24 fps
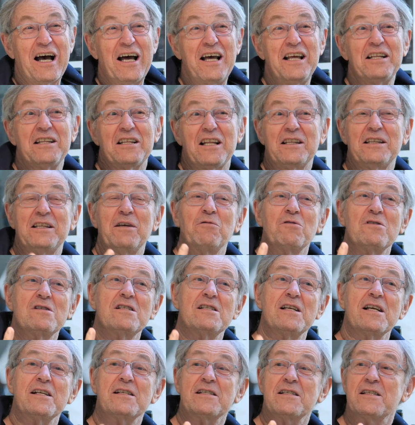And there was
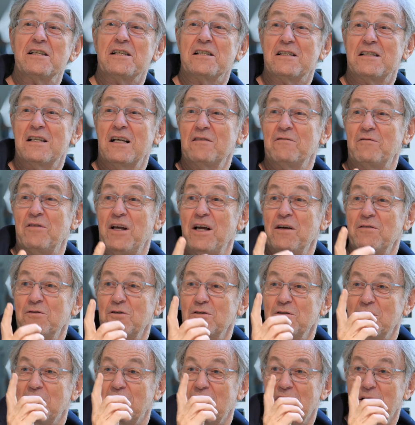60s, that we have to
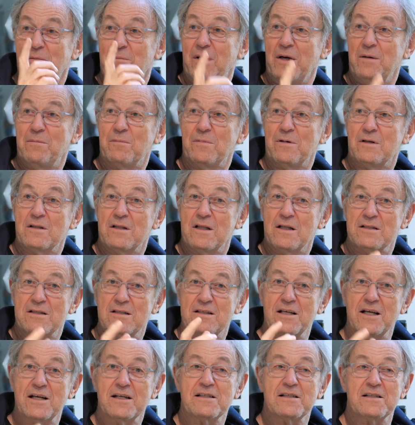remember that
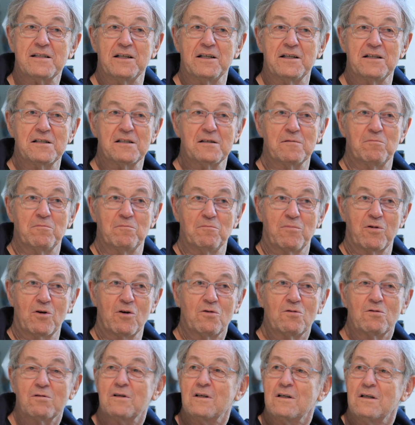60s
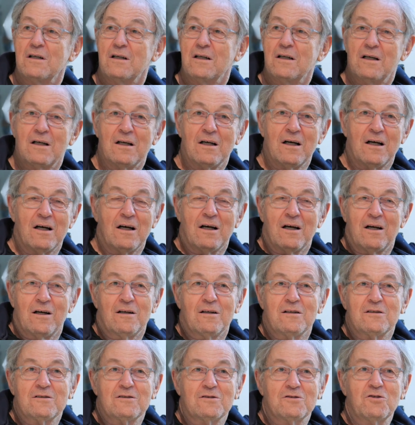broke
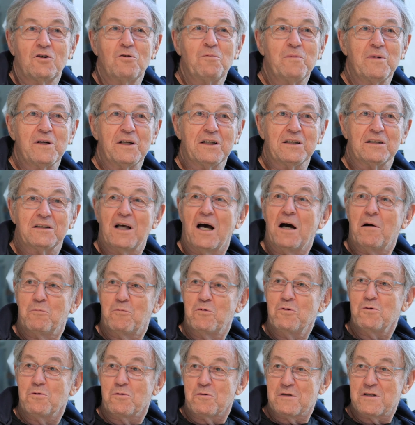so many
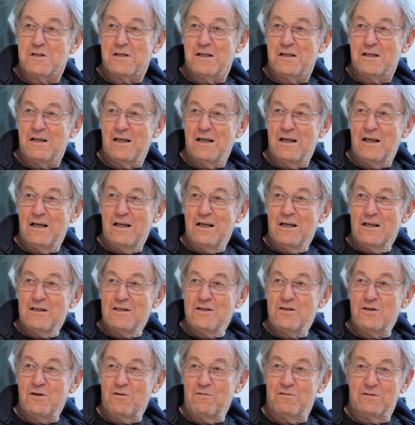taboos.
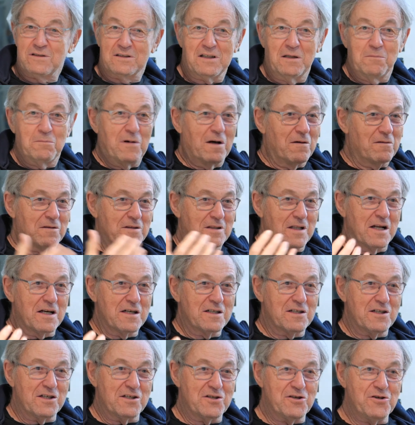So somehow there
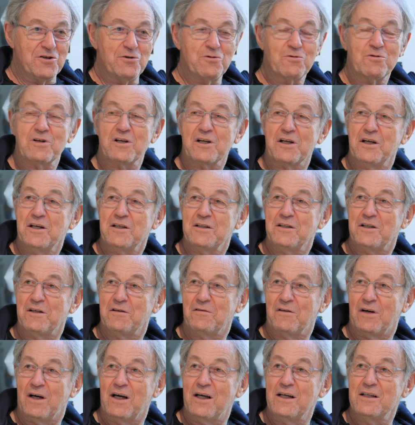is this new
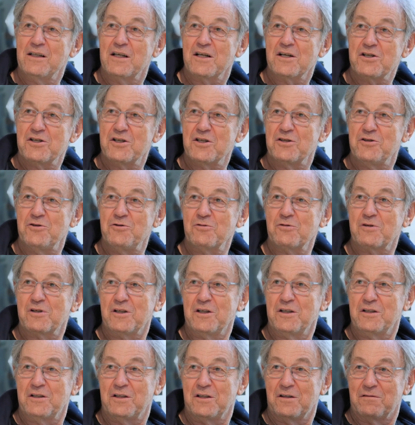creative energy, new
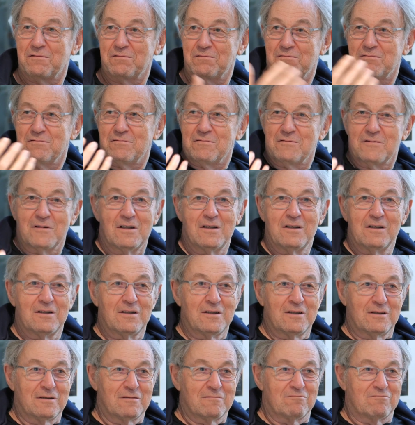creative
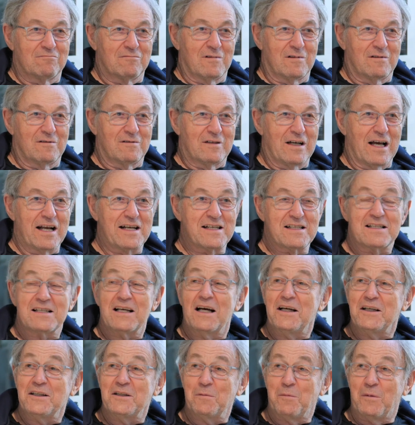
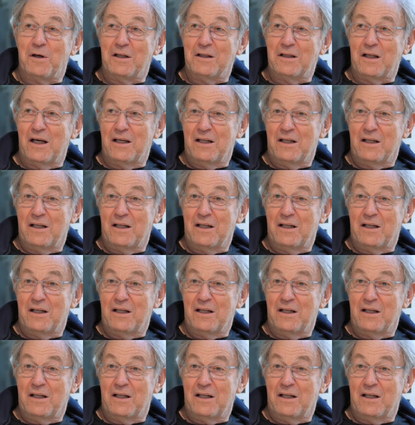excitement.